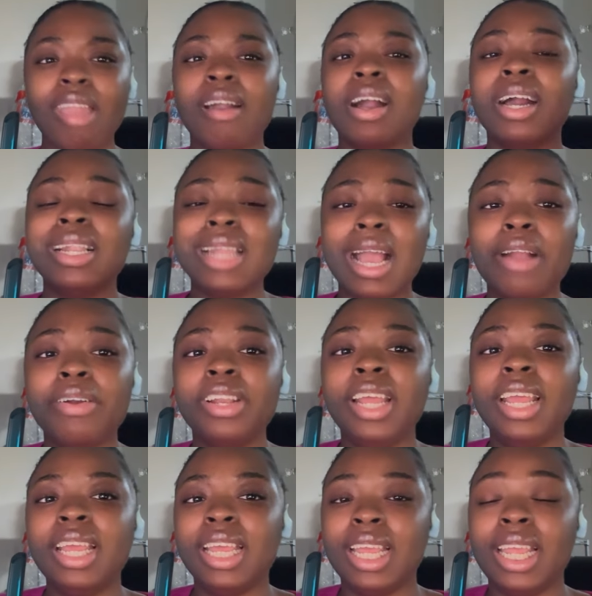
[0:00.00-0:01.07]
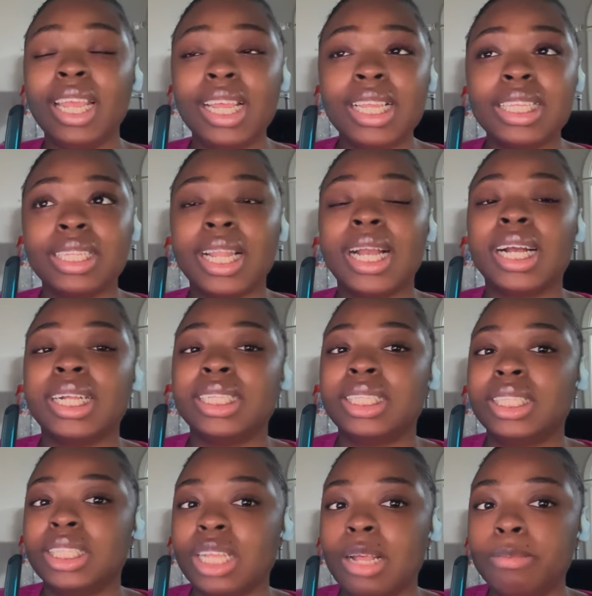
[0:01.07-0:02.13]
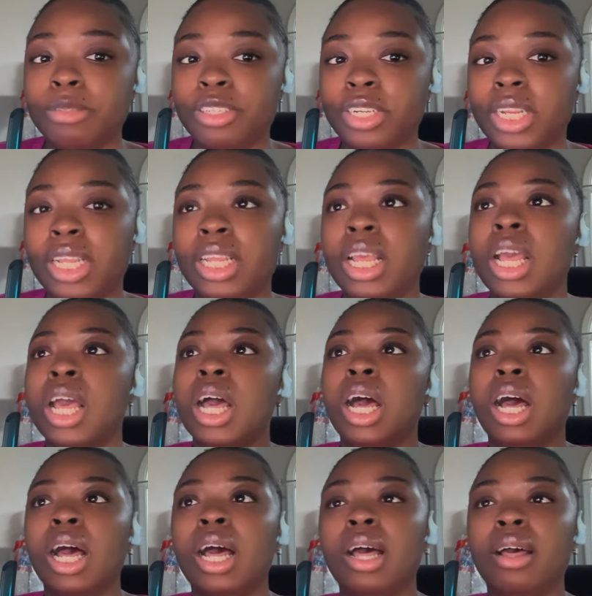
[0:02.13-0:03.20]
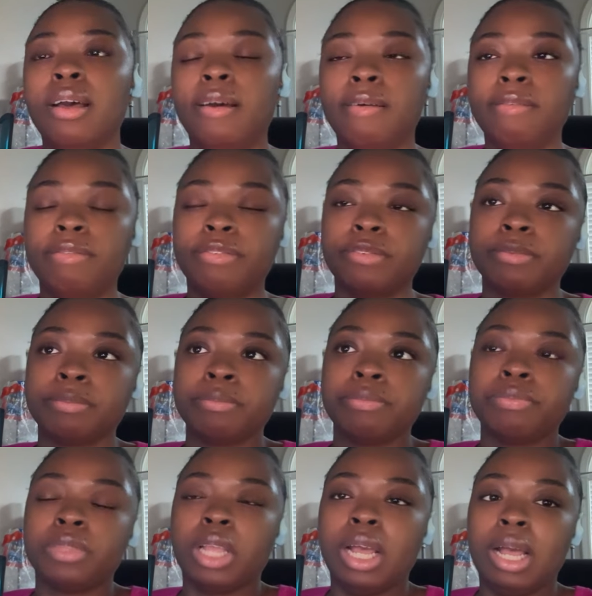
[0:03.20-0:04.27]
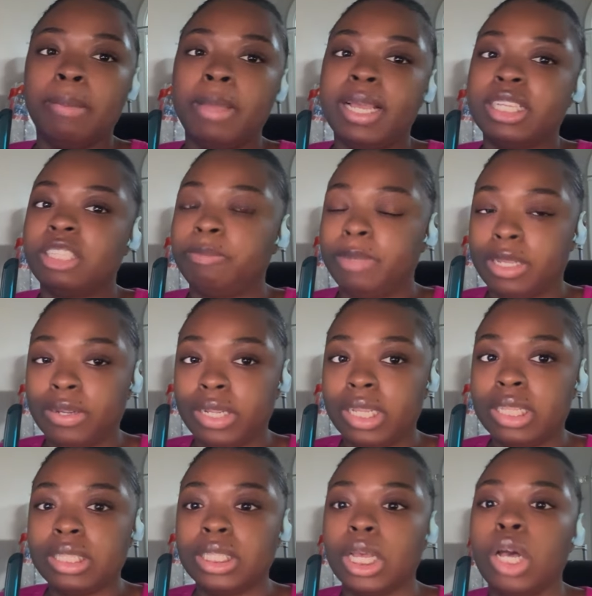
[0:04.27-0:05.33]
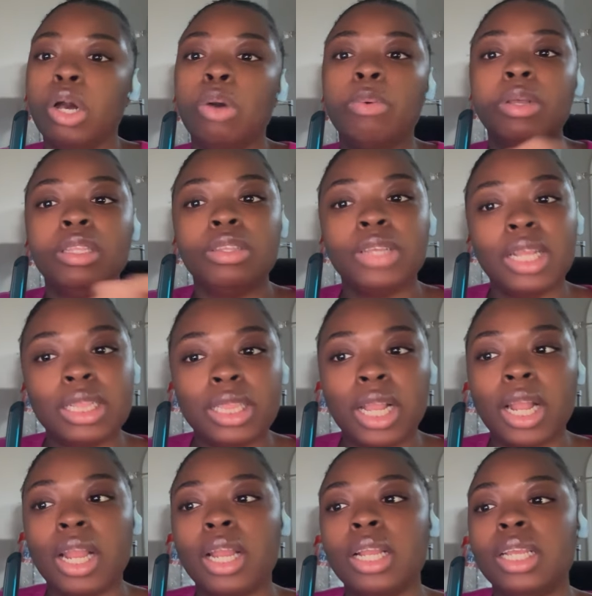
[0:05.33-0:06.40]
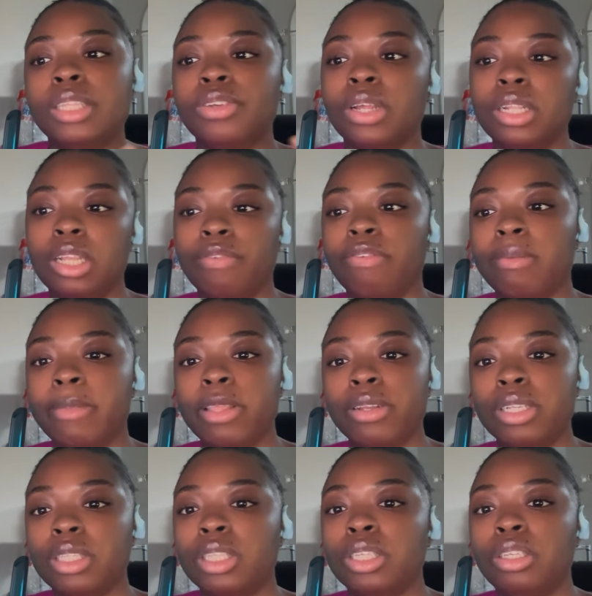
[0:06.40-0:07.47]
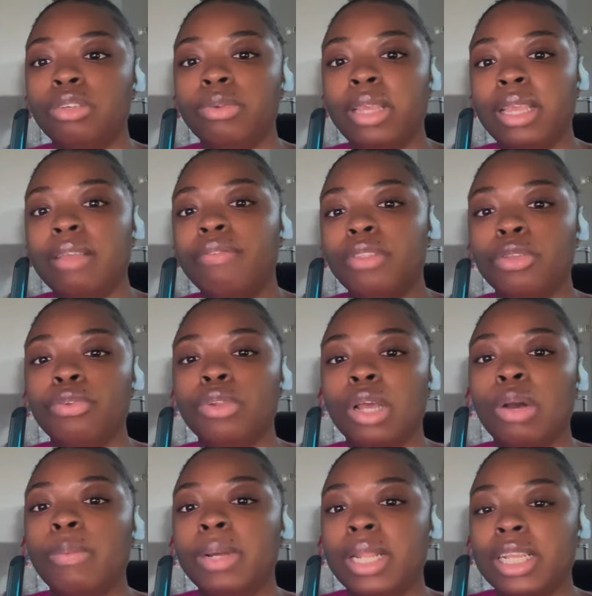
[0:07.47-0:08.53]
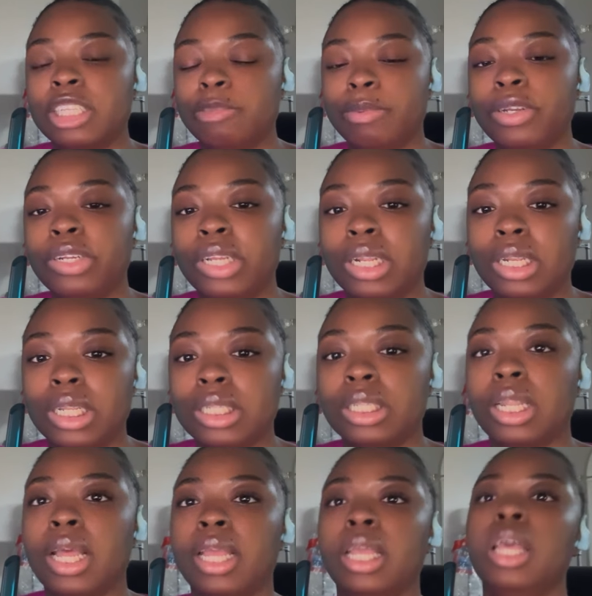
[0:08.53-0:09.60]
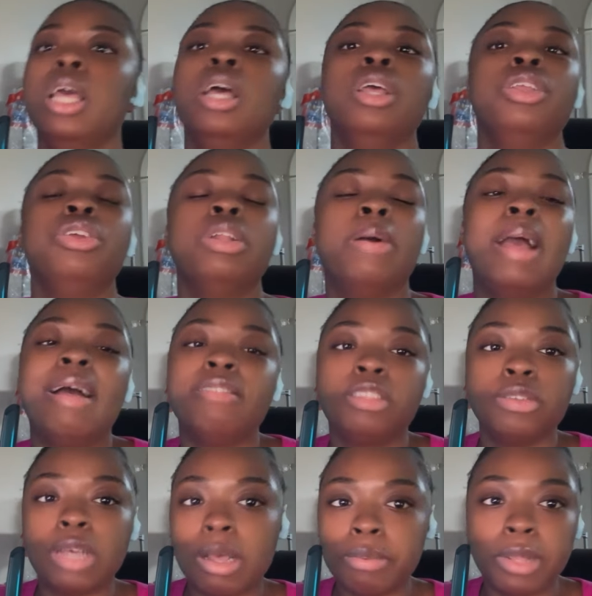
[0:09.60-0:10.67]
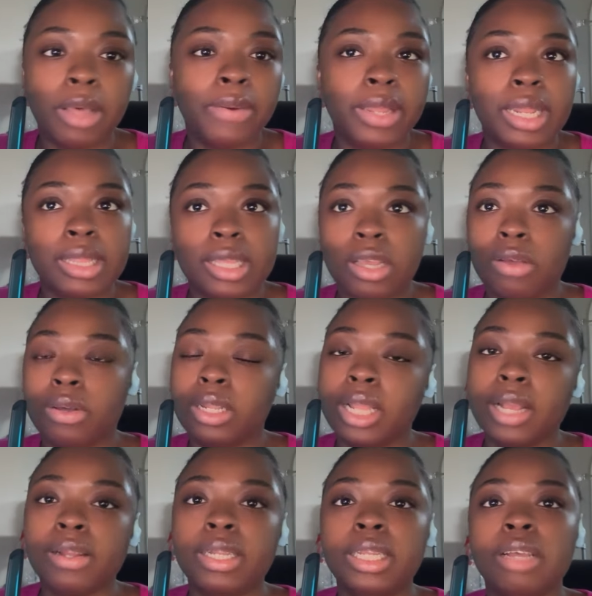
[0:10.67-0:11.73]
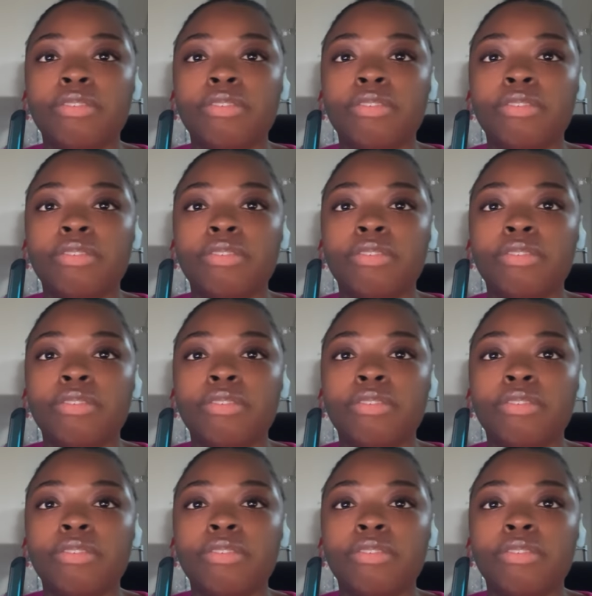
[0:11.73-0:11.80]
Clarity is like a subsidy of Experian. So when you get there, it's going to look familiar to you if you know what Experian looks like. You don't have to upload anything on Clarity.